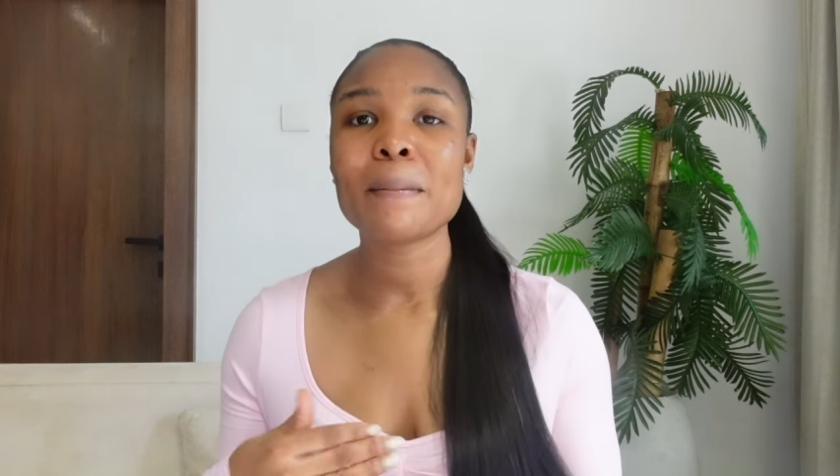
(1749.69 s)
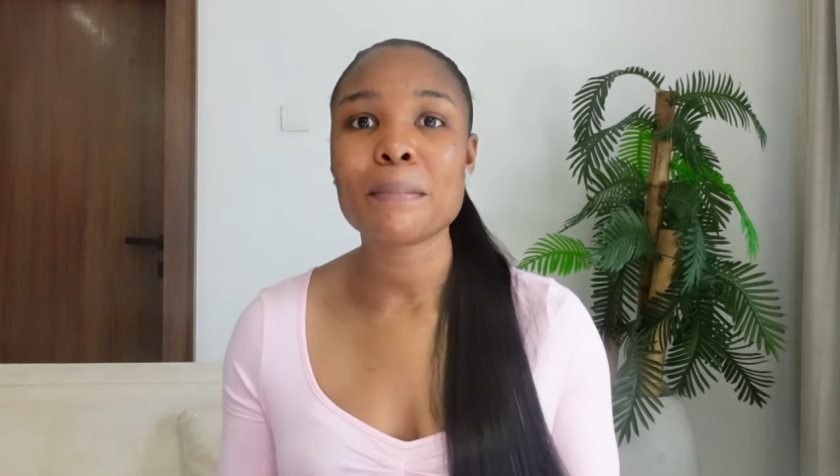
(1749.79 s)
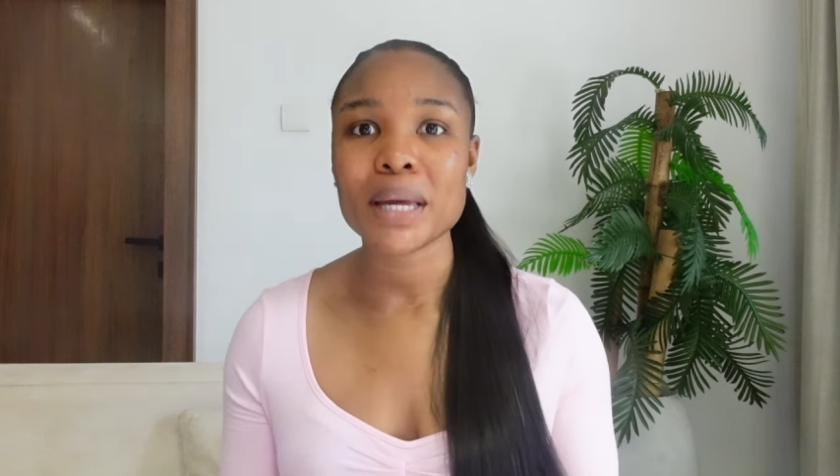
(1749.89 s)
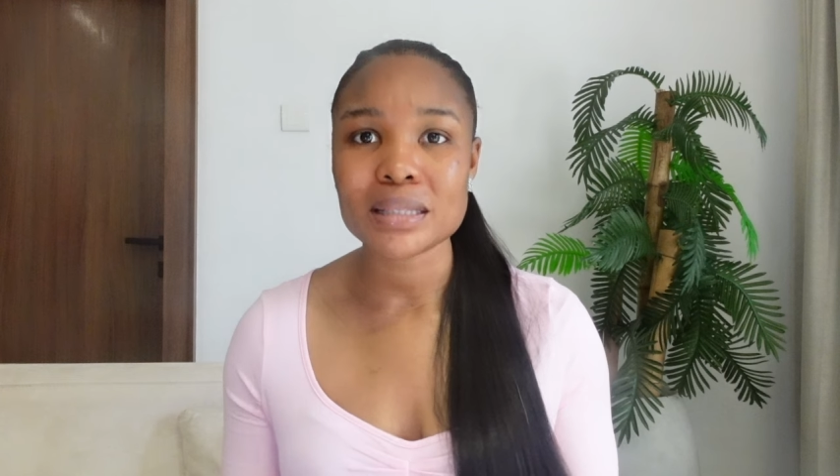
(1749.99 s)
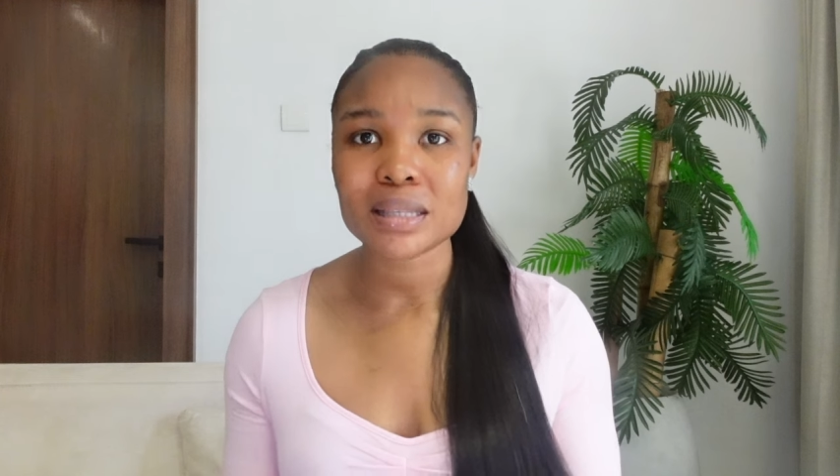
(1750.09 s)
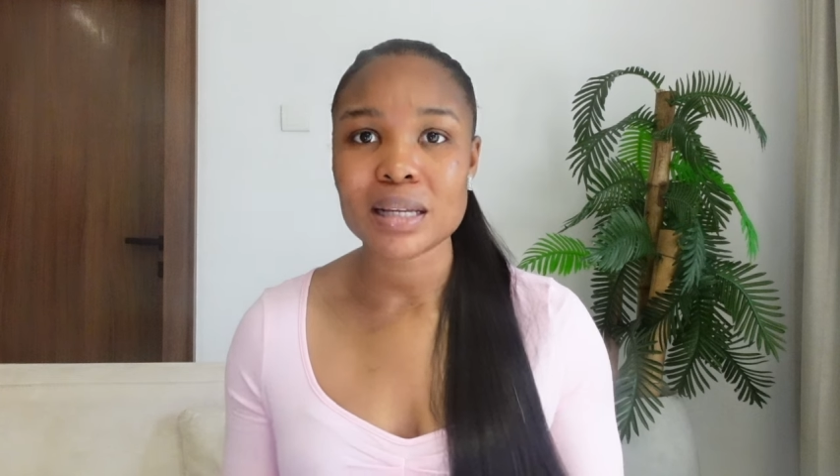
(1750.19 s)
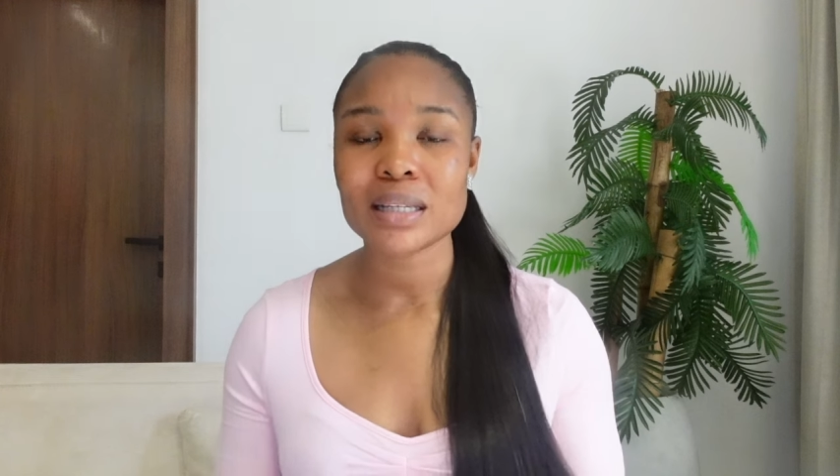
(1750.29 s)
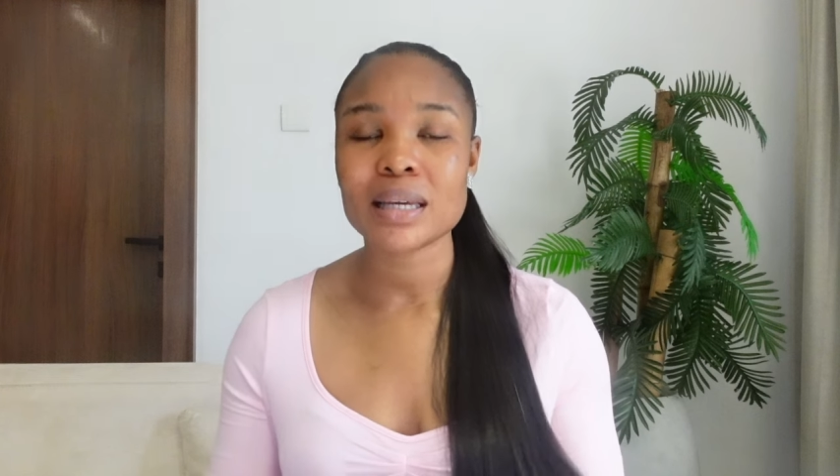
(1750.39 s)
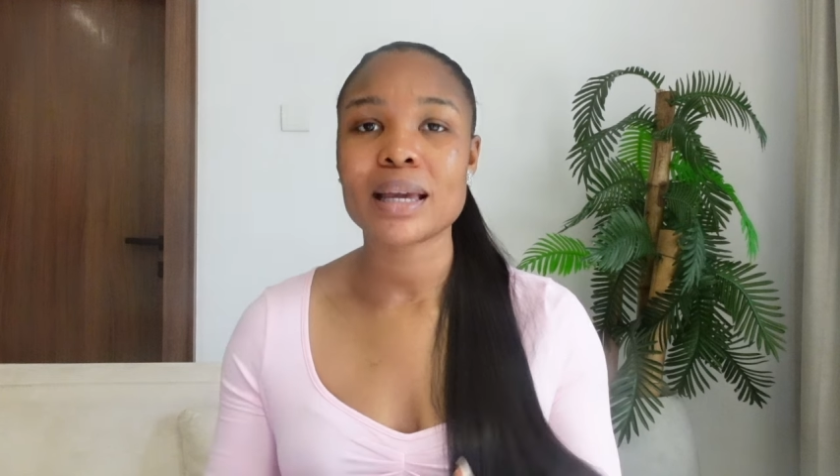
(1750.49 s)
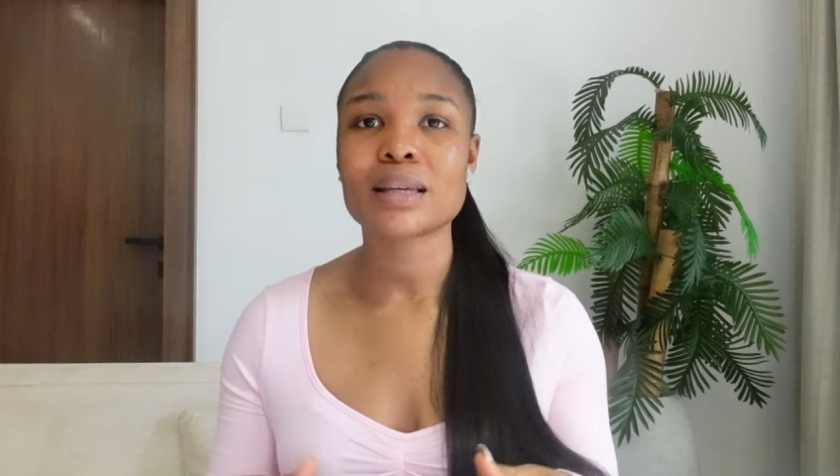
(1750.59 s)

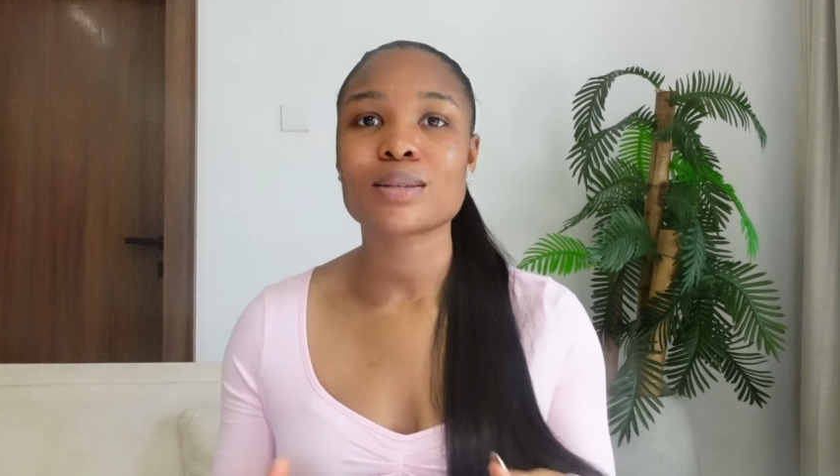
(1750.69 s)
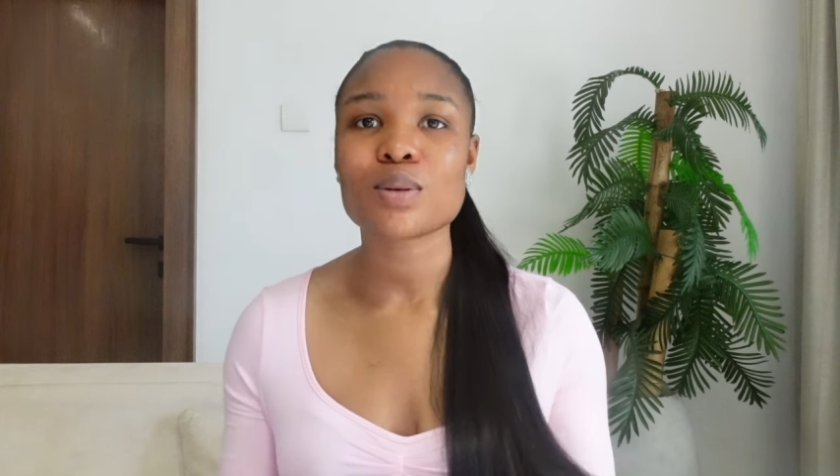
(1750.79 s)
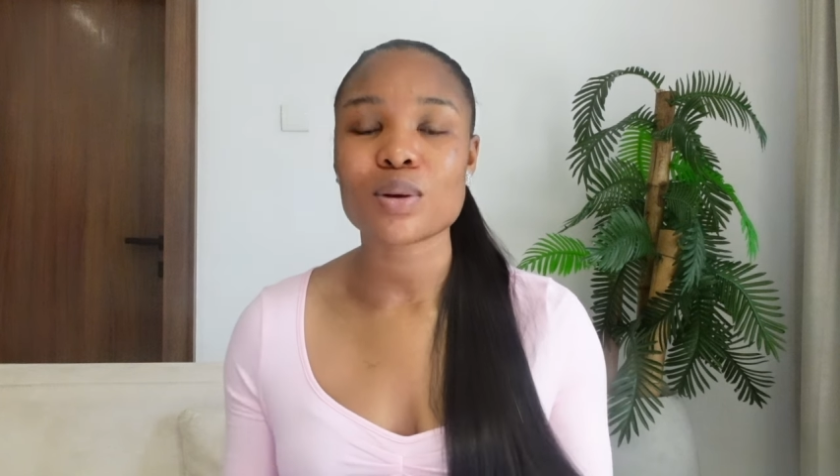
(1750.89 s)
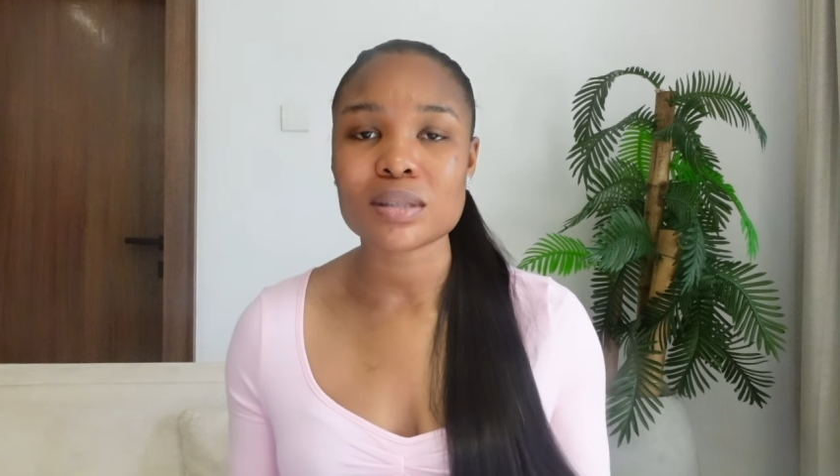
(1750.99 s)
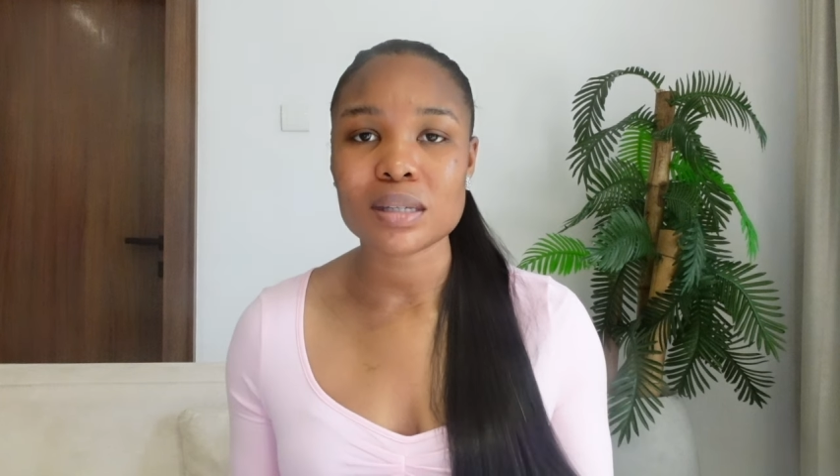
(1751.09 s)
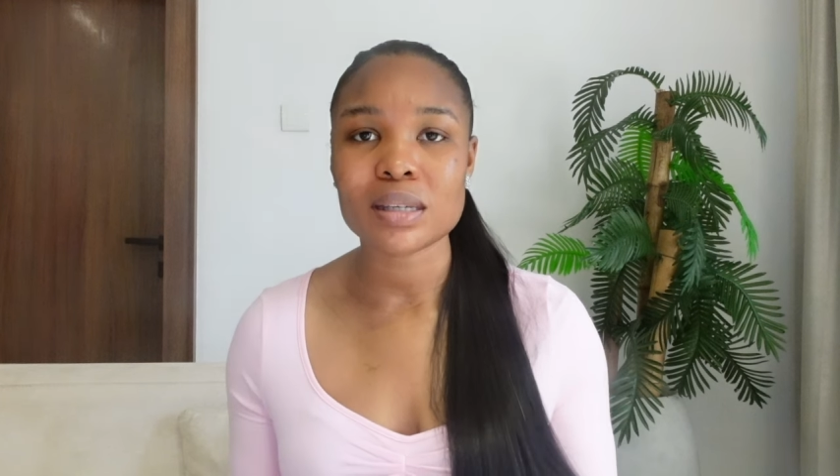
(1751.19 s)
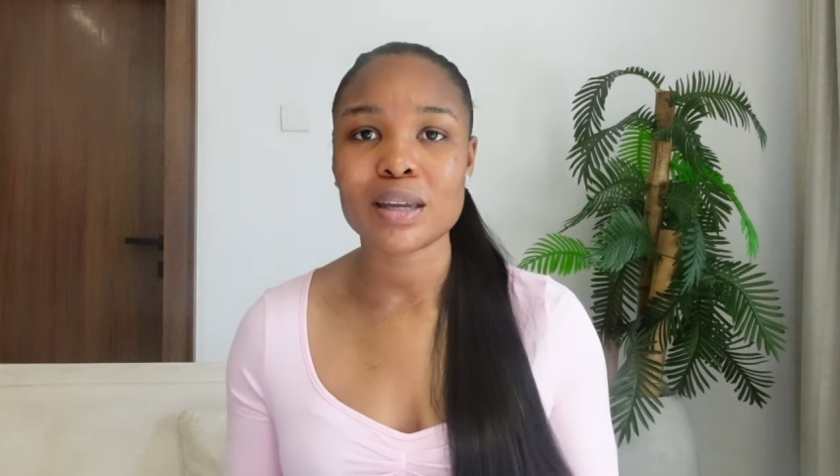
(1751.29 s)
mentally exhausting,